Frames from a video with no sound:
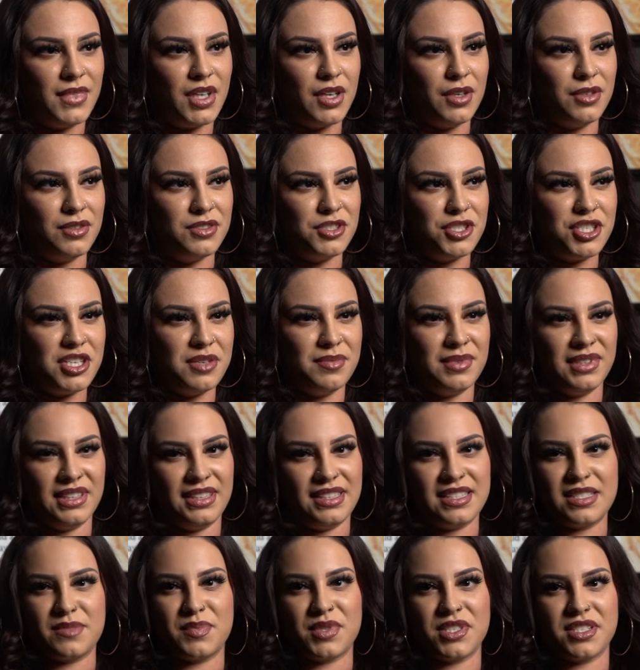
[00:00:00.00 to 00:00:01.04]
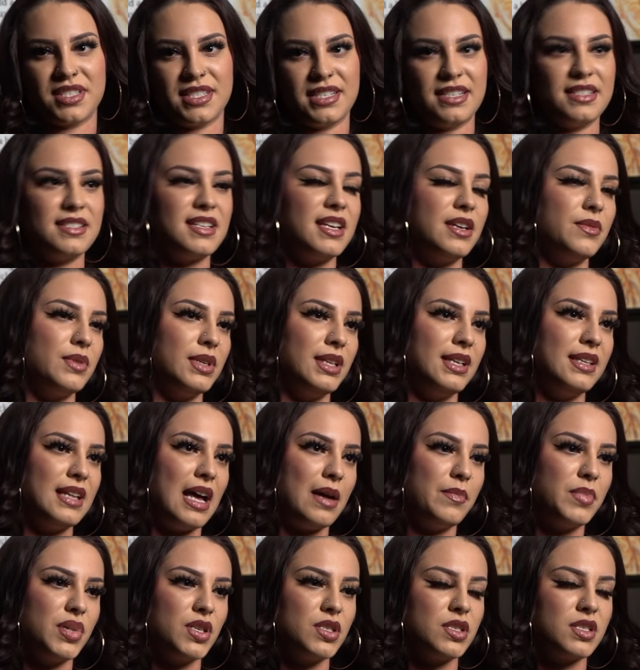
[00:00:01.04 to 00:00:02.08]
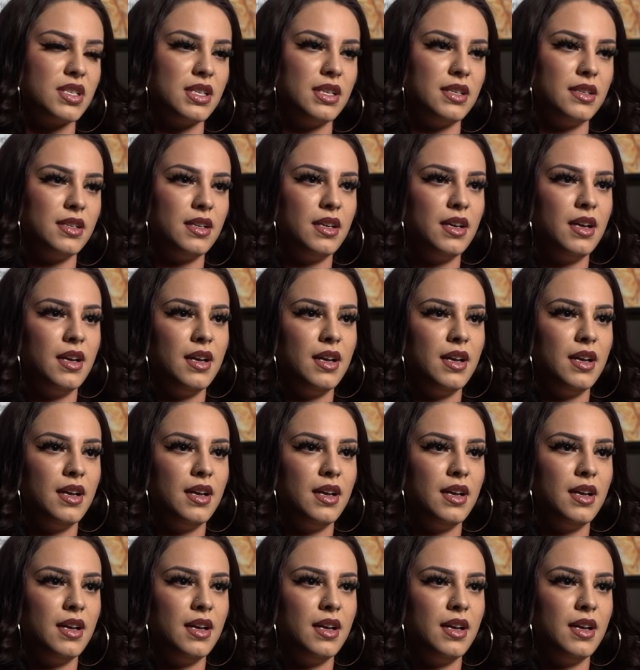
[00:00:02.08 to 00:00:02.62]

oh, is she really this person? Is he really that person?